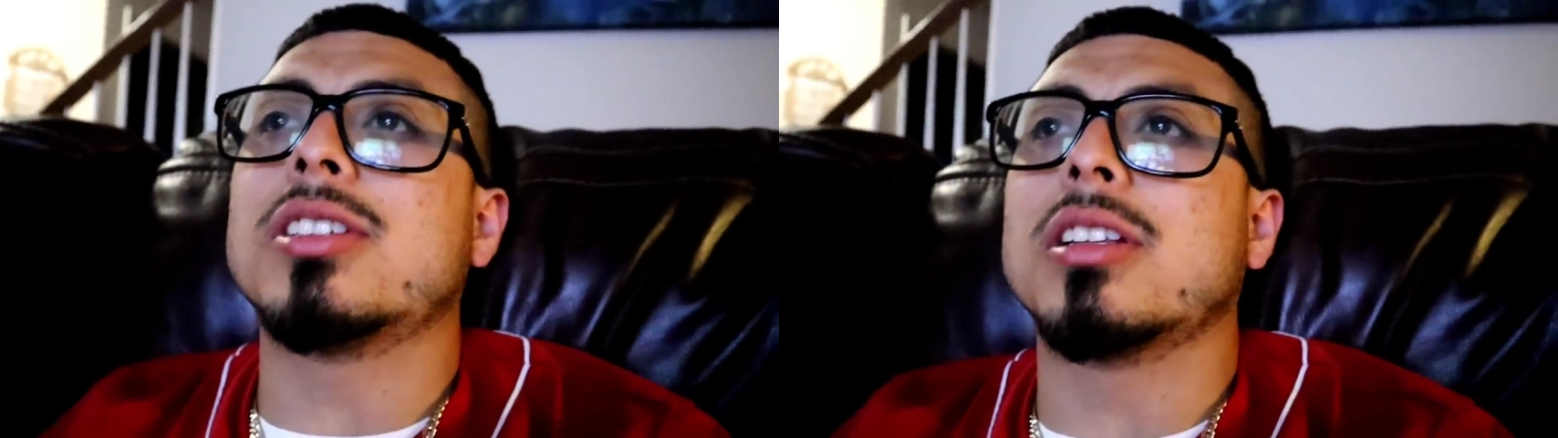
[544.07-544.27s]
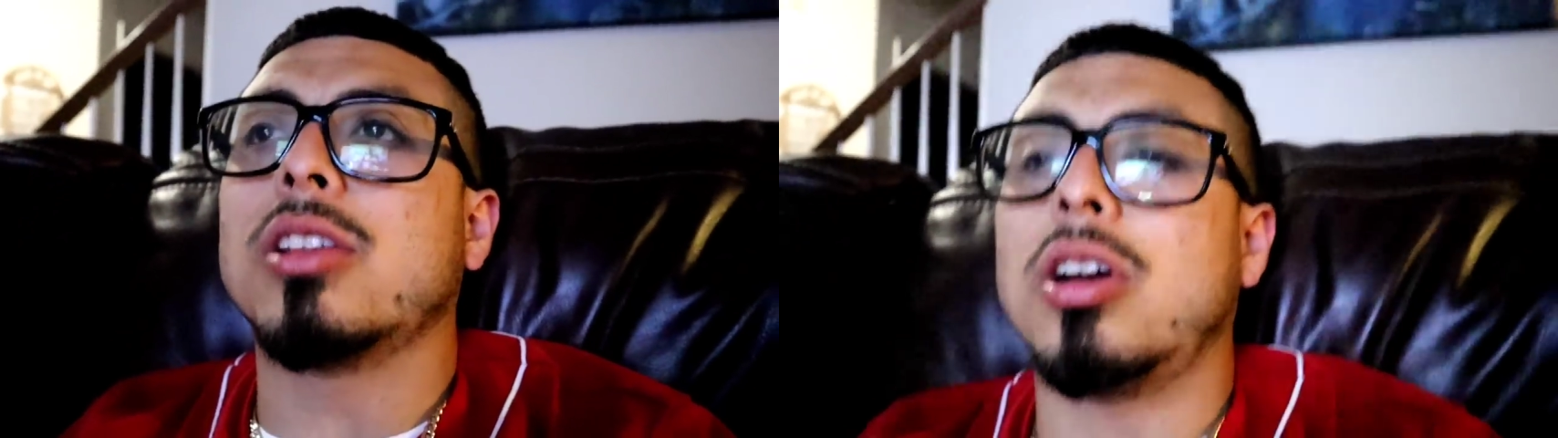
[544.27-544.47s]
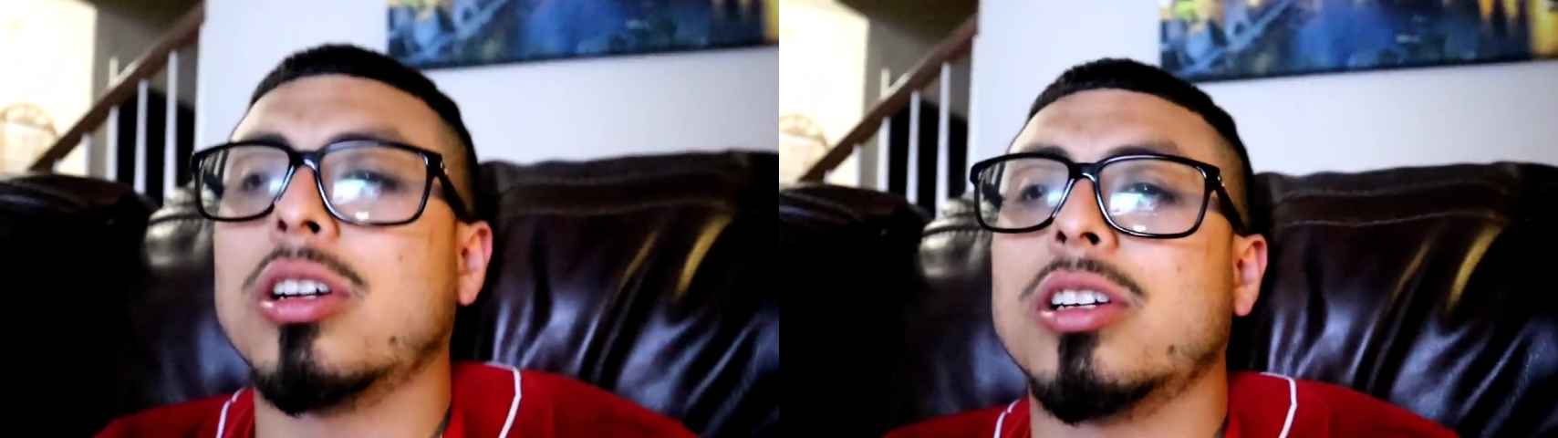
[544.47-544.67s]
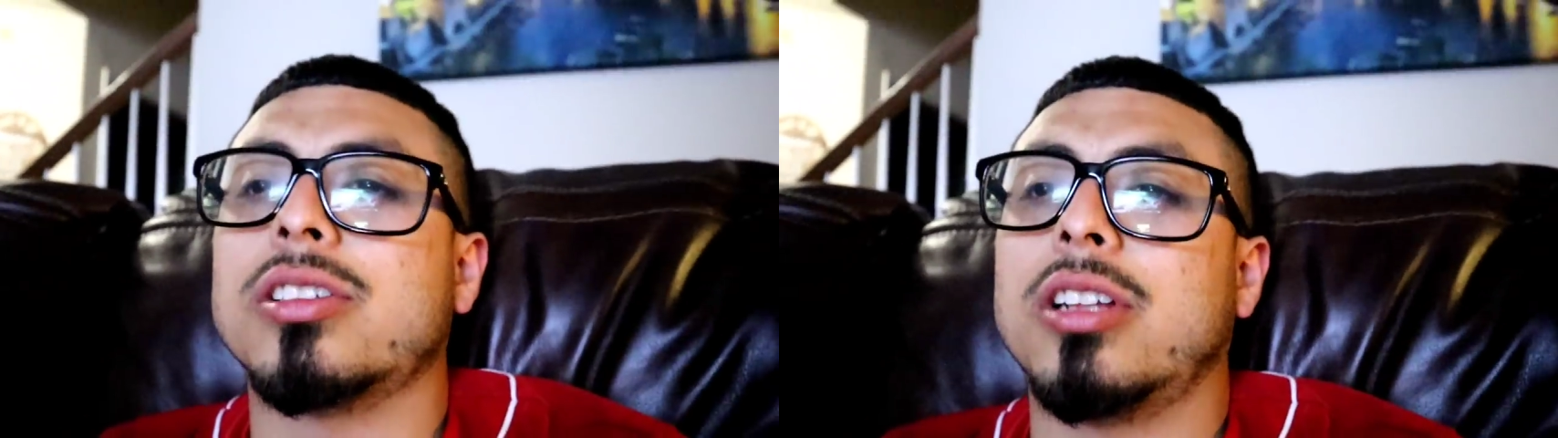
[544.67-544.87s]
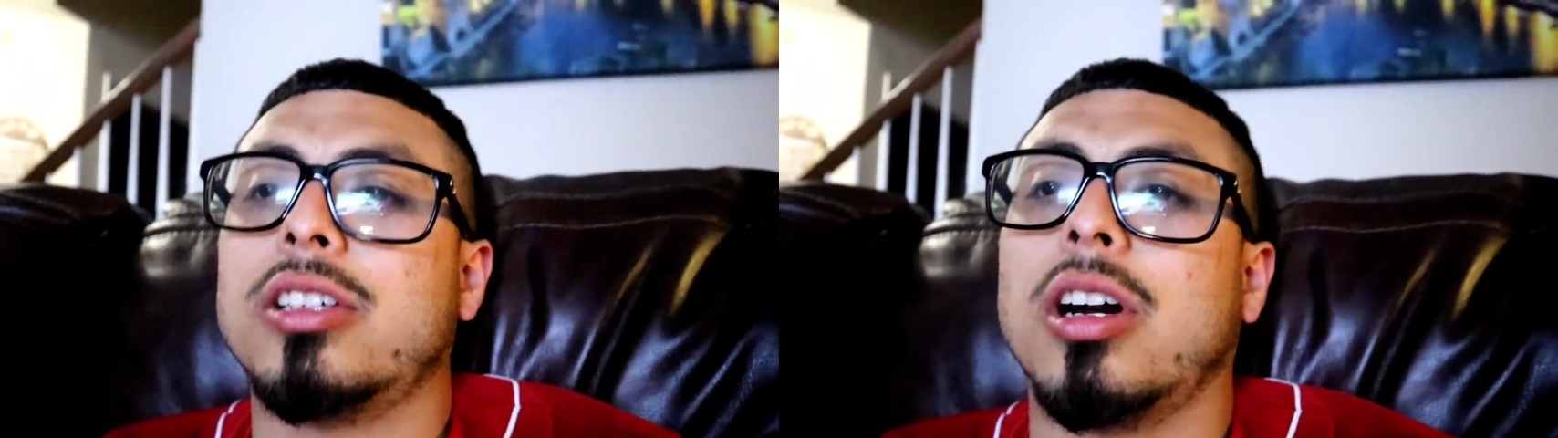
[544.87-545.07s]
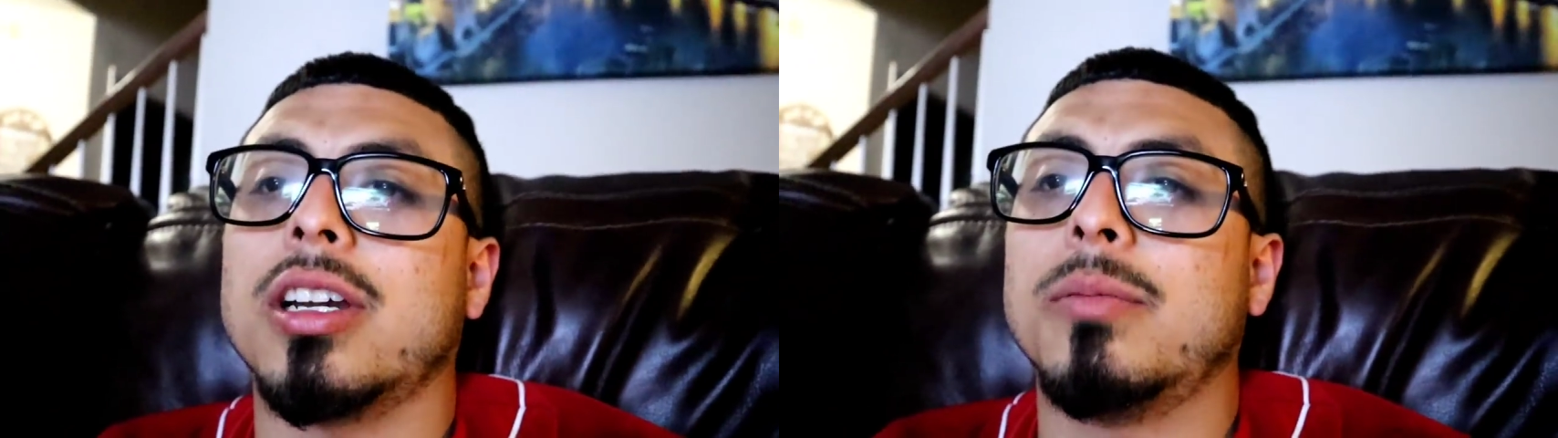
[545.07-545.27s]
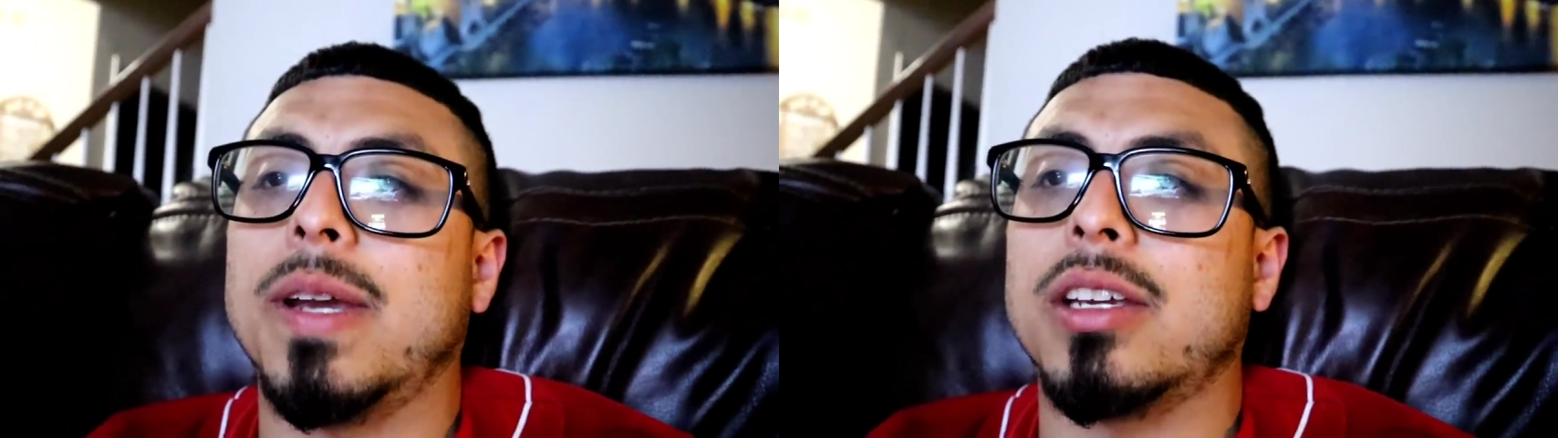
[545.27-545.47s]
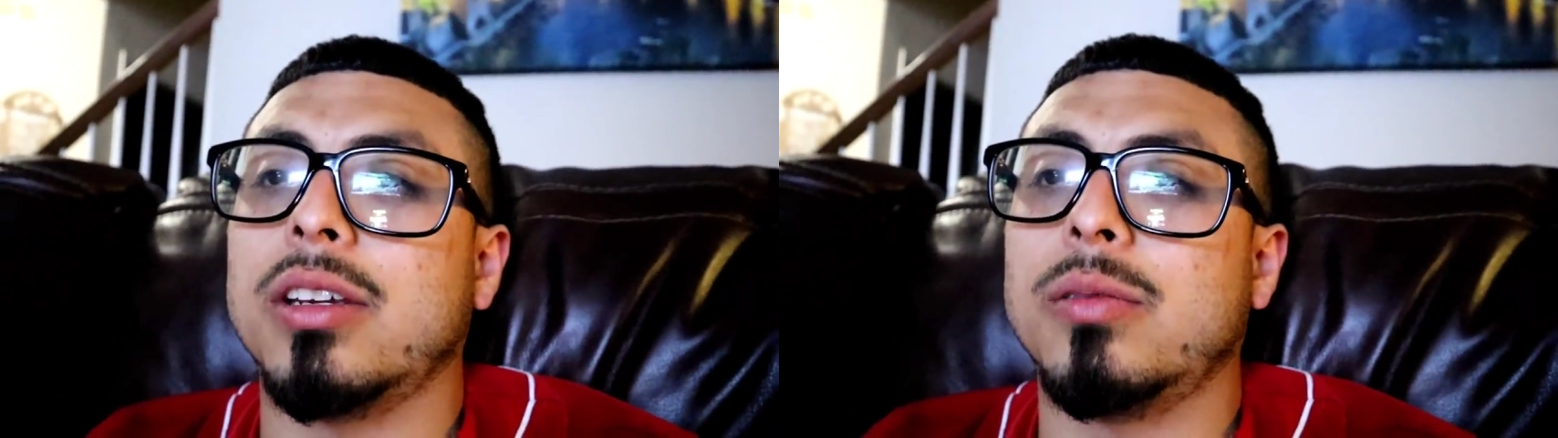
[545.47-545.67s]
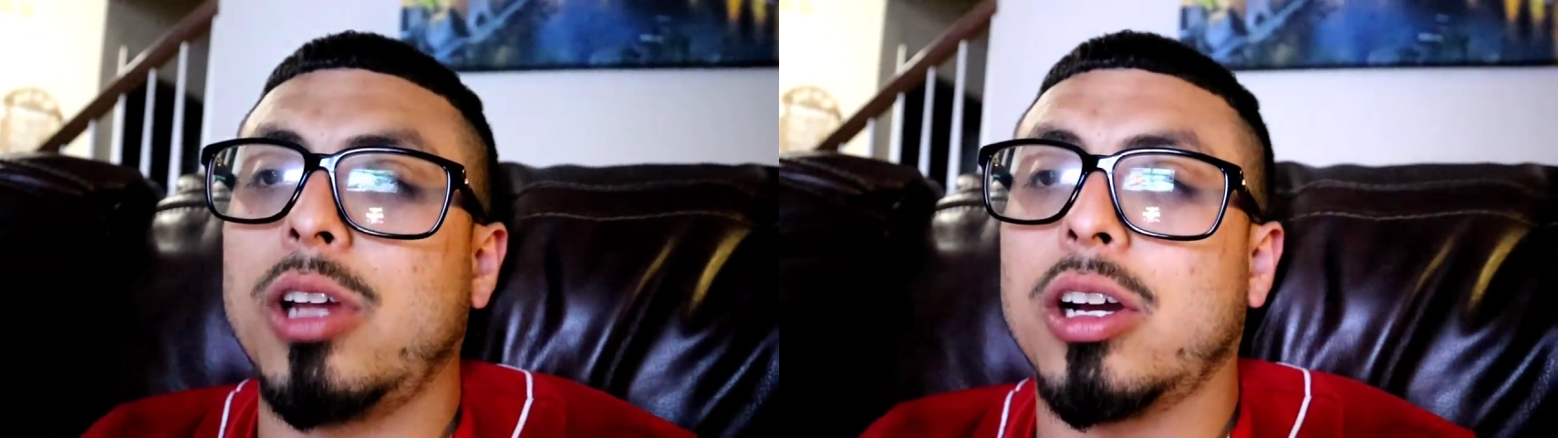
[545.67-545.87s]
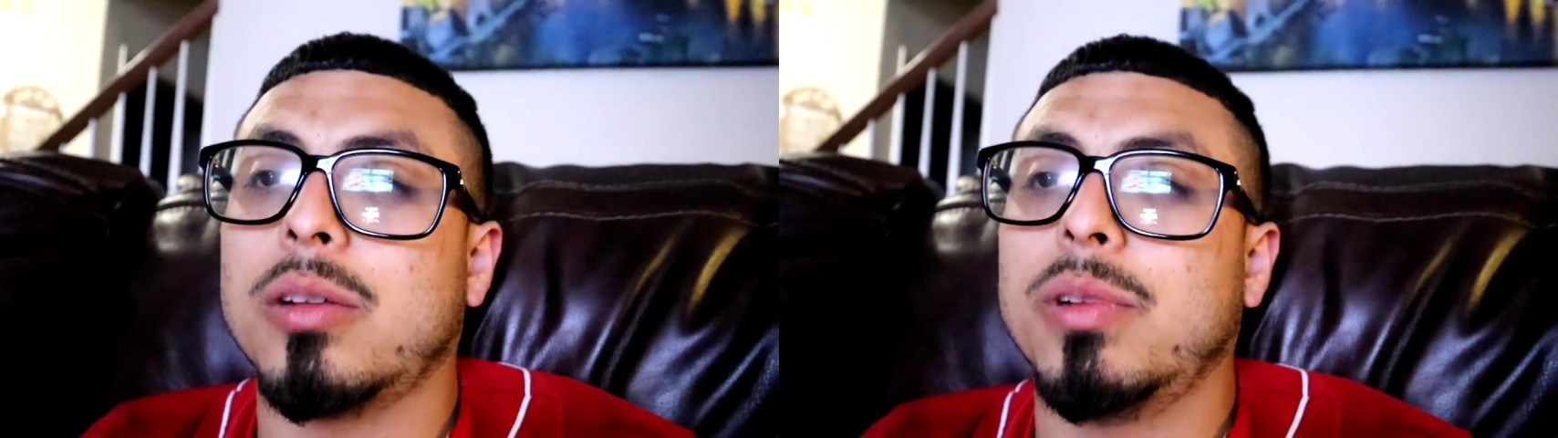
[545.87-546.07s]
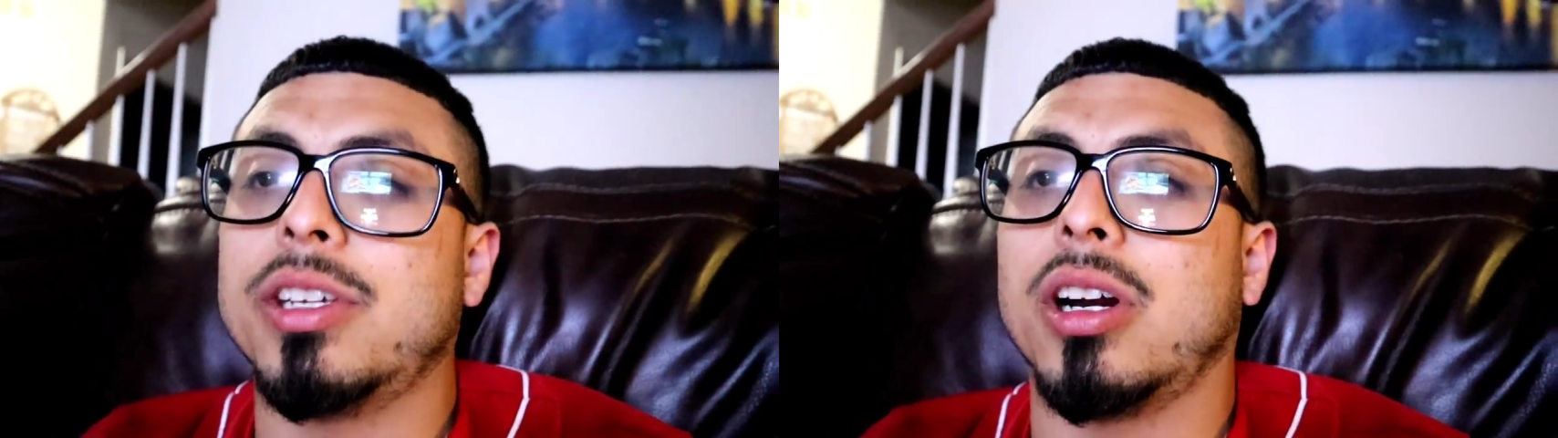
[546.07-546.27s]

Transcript: in longer so that y'all can win